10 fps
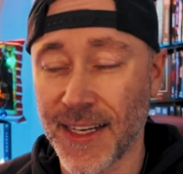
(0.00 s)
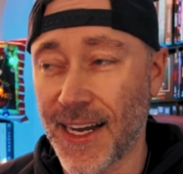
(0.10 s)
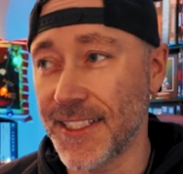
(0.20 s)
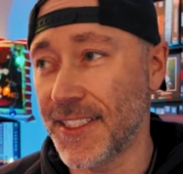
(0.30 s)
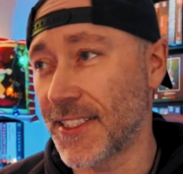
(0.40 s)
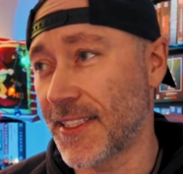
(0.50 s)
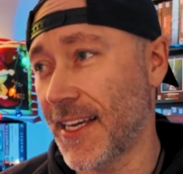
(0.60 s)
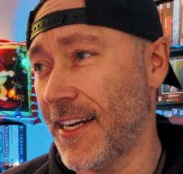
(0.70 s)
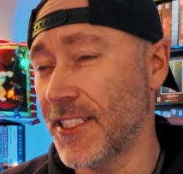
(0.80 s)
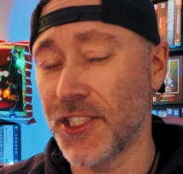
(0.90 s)

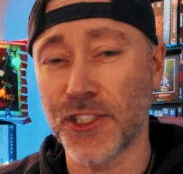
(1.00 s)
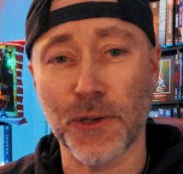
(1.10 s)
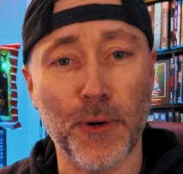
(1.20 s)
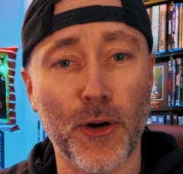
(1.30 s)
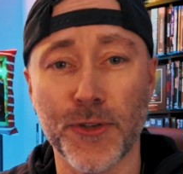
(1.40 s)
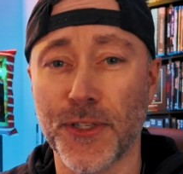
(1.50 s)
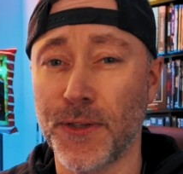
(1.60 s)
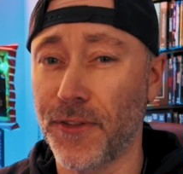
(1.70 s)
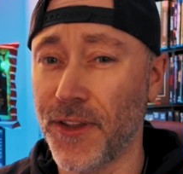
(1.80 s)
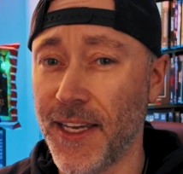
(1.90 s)
That is just a
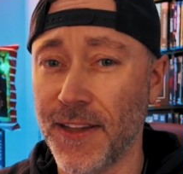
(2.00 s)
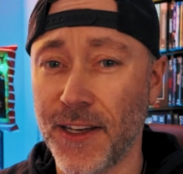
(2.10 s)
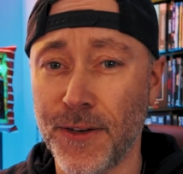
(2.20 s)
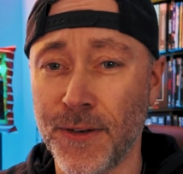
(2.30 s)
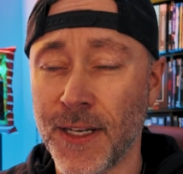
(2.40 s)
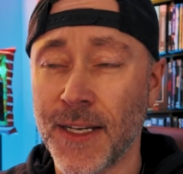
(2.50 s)
personal thing though.